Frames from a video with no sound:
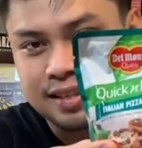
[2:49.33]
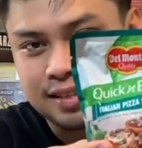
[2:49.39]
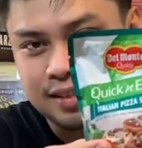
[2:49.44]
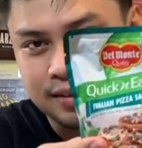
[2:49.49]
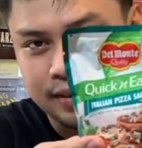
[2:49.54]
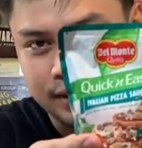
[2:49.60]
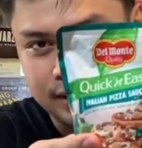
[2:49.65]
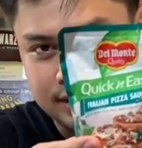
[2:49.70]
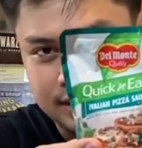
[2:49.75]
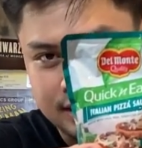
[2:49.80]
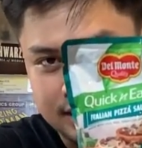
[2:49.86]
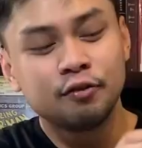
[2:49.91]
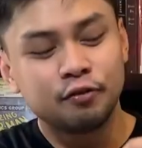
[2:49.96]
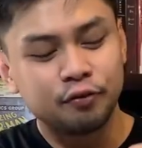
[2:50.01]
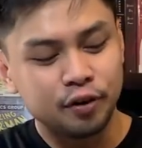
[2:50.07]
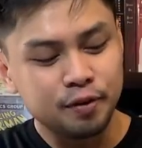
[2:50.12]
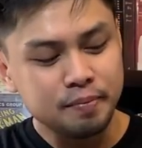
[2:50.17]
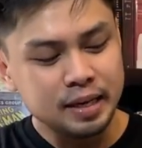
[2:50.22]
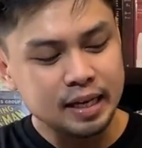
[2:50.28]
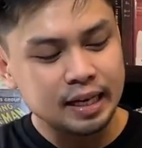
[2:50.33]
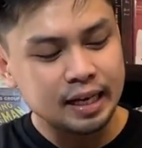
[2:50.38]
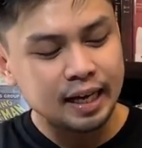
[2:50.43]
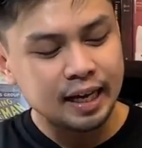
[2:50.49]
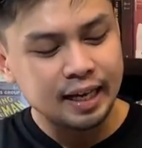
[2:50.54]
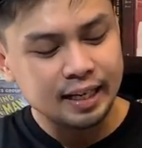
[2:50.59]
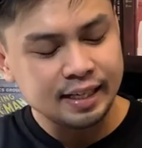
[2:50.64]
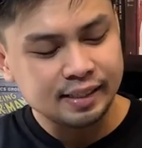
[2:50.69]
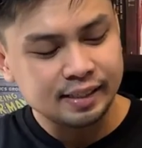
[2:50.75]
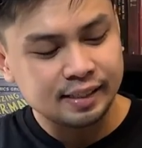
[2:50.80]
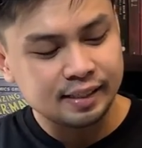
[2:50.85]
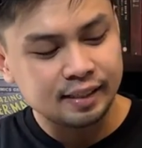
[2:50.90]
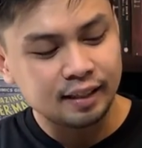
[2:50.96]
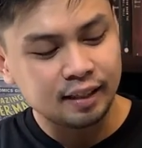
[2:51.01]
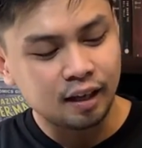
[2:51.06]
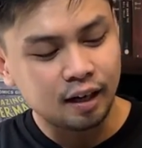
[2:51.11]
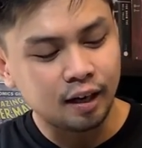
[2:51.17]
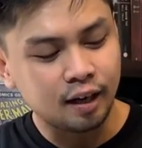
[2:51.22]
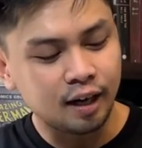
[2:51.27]
sauce. For me, guys,
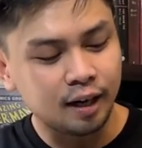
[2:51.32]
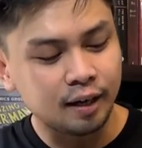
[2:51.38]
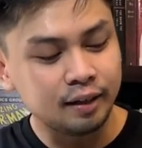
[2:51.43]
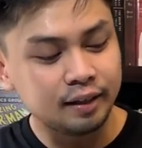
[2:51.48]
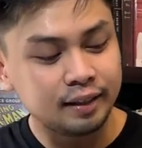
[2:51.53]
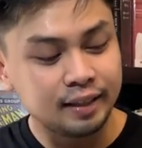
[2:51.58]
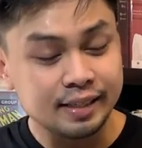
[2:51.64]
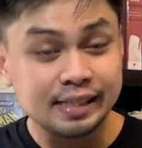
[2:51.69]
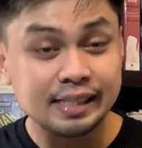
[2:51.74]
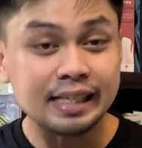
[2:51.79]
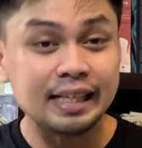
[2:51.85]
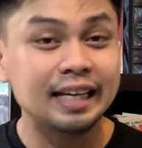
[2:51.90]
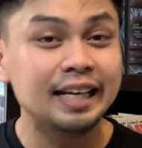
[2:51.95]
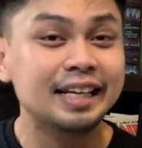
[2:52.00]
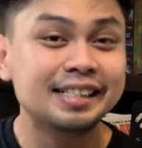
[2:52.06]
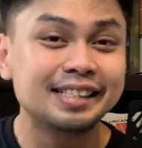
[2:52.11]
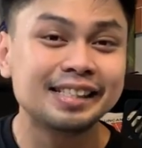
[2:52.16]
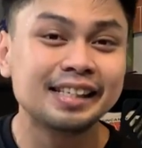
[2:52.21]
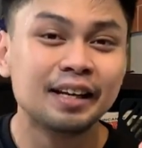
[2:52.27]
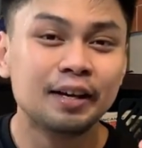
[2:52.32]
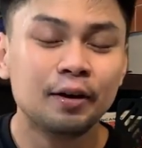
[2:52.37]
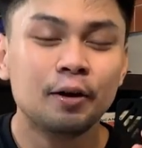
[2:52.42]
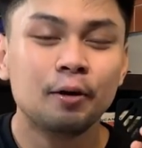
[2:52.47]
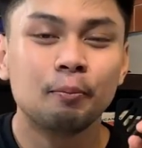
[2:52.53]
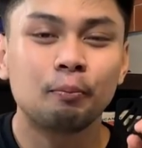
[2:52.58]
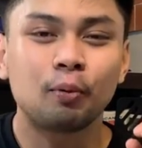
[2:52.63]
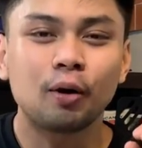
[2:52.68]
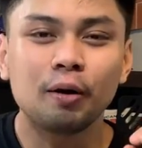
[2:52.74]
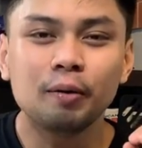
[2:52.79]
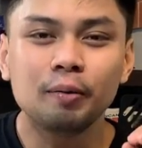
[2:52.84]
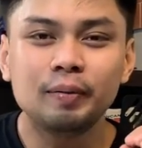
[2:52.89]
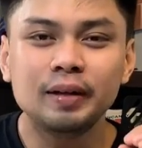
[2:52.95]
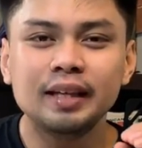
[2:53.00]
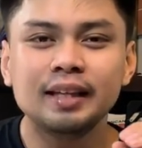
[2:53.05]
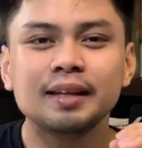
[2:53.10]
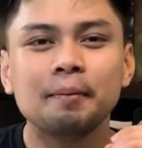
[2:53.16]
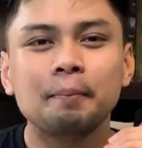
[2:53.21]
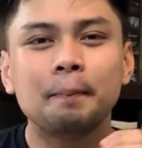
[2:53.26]
this is
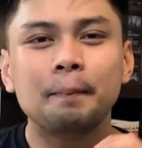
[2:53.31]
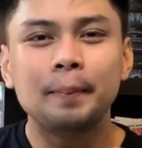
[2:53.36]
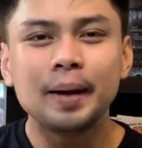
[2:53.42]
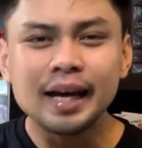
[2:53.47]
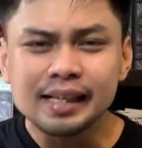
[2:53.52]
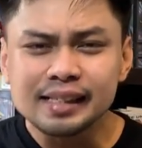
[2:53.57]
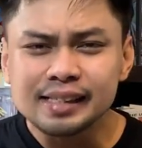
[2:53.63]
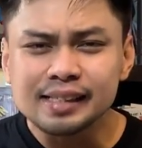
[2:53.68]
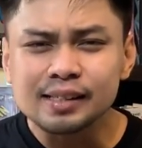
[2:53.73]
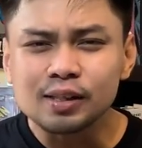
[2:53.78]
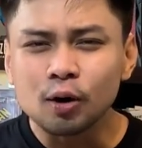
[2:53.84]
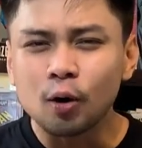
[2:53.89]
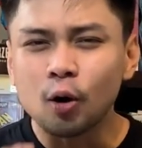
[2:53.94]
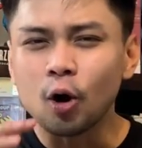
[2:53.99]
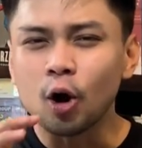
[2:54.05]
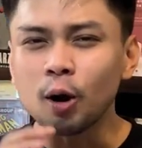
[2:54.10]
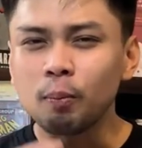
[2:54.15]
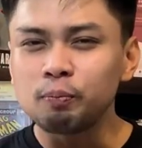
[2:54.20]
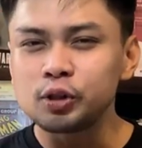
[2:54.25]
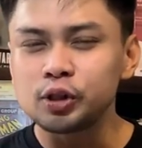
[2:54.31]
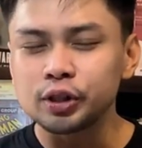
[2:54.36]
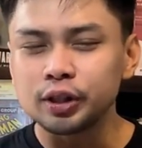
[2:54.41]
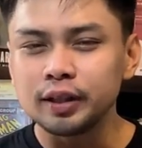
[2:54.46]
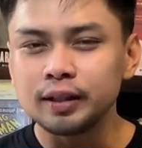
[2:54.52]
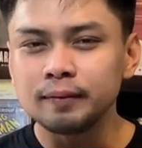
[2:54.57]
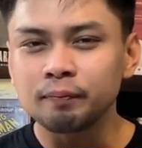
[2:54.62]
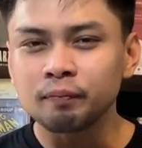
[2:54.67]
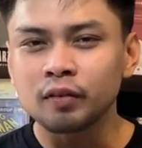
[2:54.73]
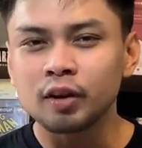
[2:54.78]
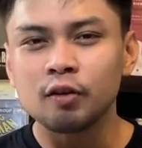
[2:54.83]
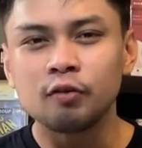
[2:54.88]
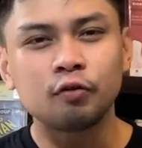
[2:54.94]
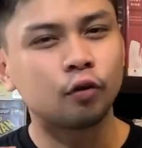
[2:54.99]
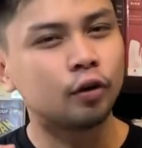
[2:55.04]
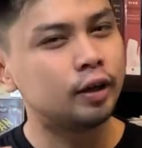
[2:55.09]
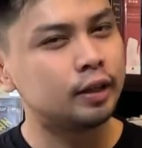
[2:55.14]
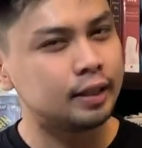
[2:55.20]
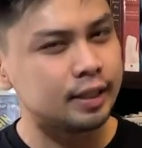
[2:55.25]
probably the best option
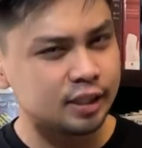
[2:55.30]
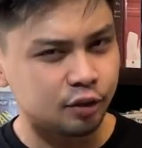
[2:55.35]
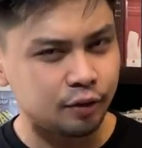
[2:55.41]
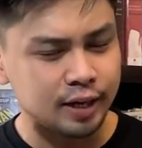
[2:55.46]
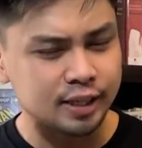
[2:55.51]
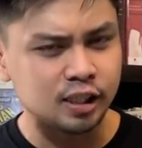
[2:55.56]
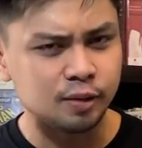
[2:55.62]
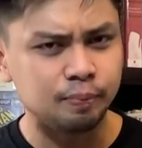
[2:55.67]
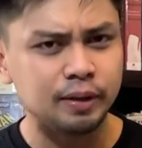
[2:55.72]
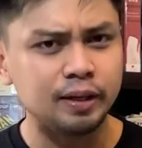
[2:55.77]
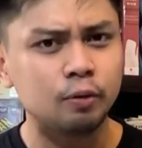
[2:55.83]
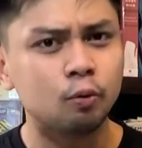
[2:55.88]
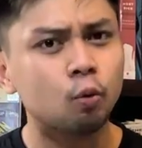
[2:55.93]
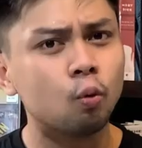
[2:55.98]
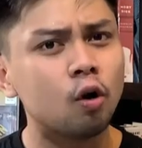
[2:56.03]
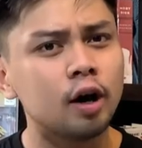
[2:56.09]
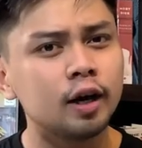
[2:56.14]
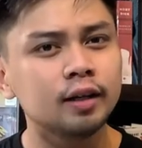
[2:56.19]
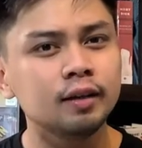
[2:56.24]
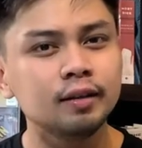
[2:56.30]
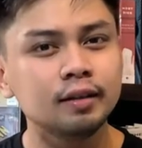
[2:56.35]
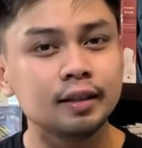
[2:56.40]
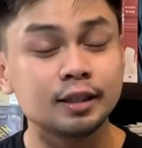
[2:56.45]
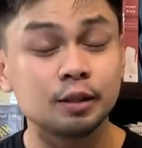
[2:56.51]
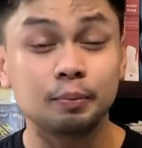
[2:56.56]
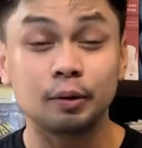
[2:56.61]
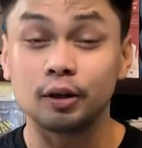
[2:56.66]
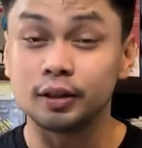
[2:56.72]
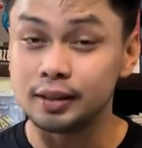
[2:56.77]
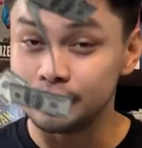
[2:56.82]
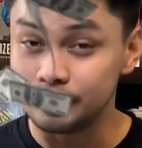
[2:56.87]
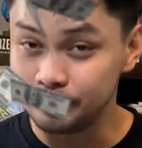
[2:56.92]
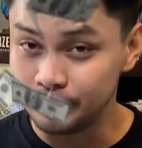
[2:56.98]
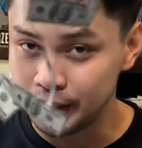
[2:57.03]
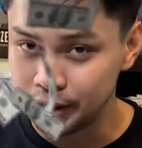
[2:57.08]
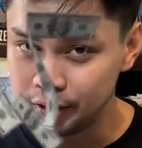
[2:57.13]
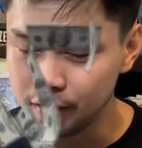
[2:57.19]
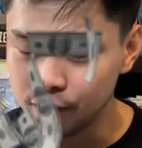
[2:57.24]
for this recipe. One, it's because it's
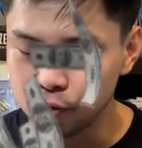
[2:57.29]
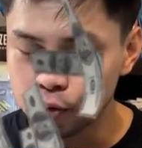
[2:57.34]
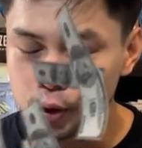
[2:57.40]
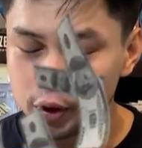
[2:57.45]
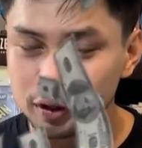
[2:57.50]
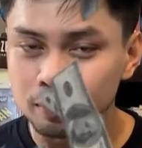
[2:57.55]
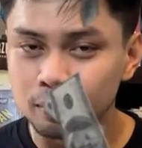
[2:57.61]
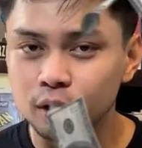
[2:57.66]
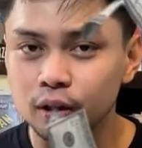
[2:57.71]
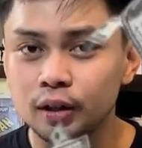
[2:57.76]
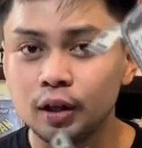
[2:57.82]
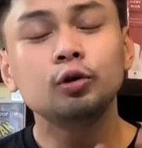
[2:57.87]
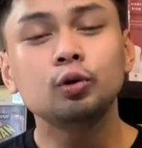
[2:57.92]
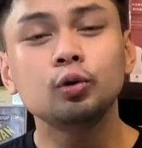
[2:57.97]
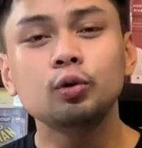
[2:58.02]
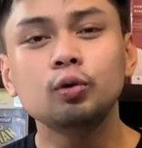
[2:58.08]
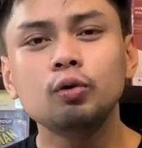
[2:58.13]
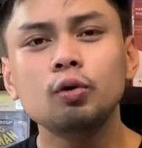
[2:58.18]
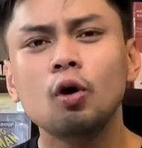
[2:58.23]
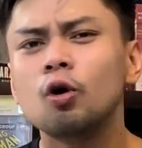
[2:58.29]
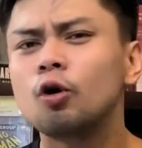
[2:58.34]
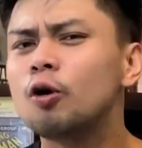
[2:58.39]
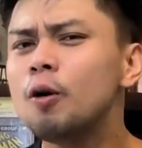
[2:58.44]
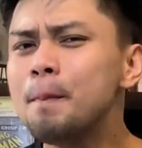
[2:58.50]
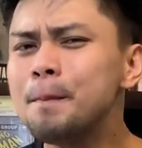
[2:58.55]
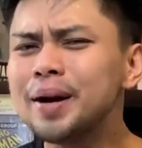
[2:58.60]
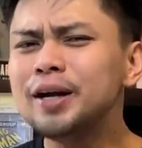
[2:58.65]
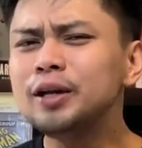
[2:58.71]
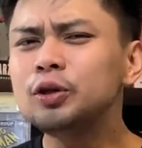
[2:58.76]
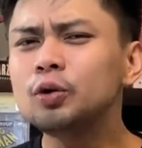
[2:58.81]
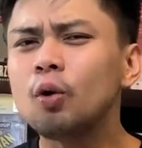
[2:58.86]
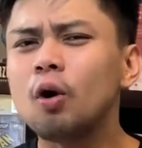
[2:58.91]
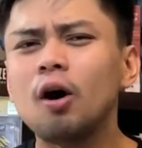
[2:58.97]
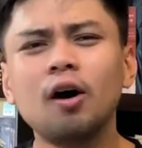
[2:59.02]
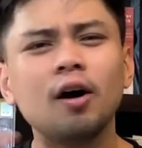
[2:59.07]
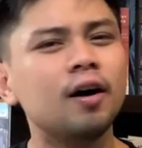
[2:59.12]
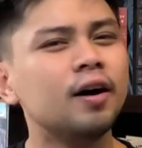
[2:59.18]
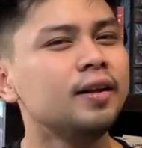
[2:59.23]
very affordable. Two, compared to
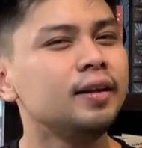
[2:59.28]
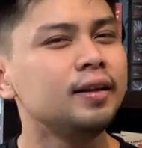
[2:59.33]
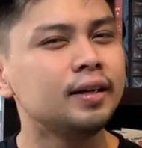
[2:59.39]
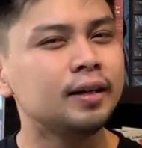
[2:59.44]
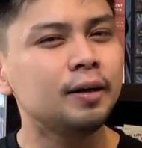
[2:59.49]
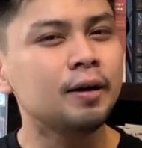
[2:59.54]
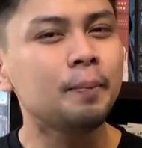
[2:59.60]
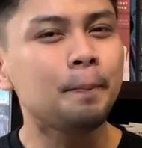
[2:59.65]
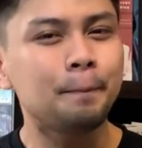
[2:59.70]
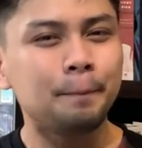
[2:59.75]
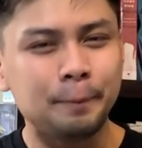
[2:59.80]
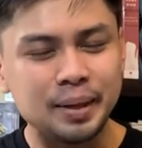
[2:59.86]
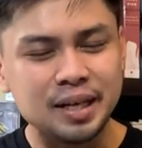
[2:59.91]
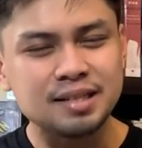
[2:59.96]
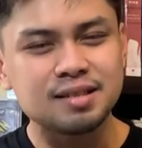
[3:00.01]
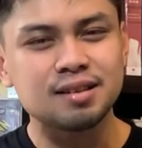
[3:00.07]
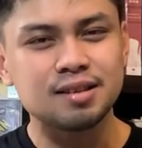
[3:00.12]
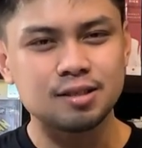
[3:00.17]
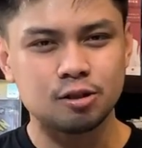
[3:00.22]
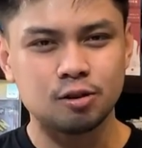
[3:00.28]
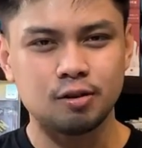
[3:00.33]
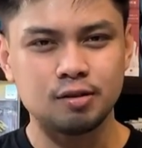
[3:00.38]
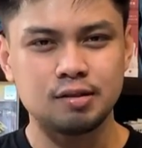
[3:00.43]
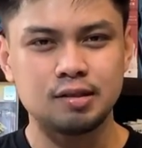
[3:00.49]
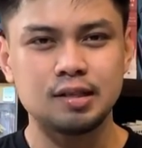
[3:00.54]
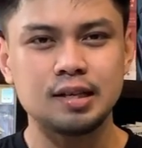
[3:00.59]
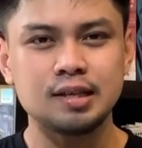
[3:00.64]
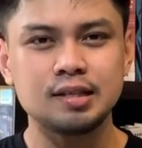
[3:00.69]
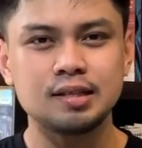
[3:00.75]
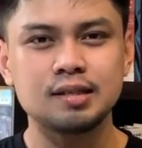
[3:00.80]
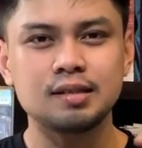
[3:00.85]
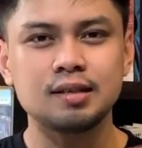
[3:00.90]
other pizza sauces